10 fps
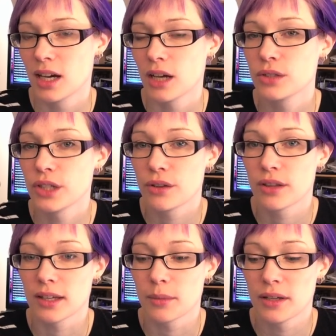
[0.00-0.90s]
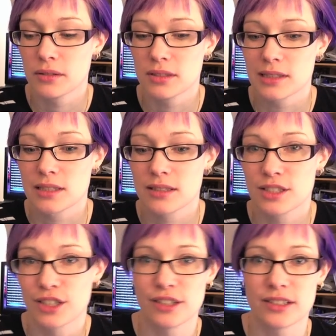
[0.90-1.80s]
do you think about
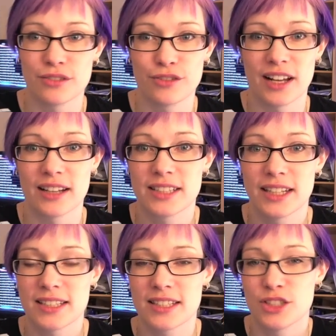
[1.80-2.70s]
alternative realities?